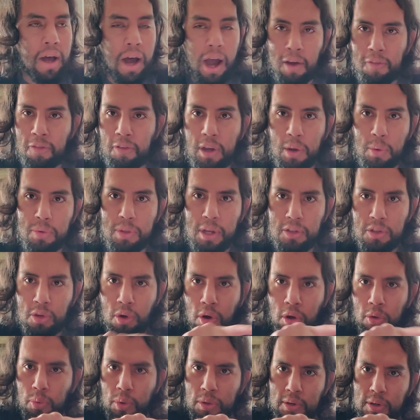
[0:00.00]
I forget what that's
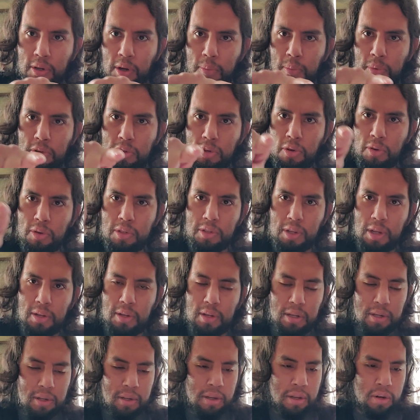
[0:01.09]
called when the numbers are
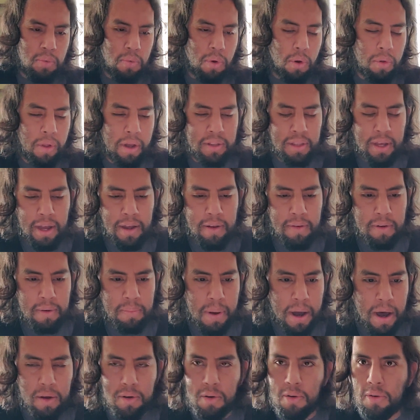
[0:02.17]
ascending in a row like that, in a
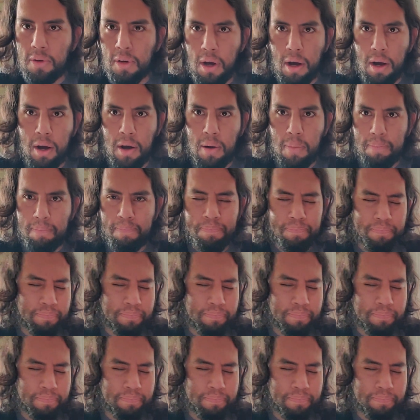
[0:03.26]
pattern, um,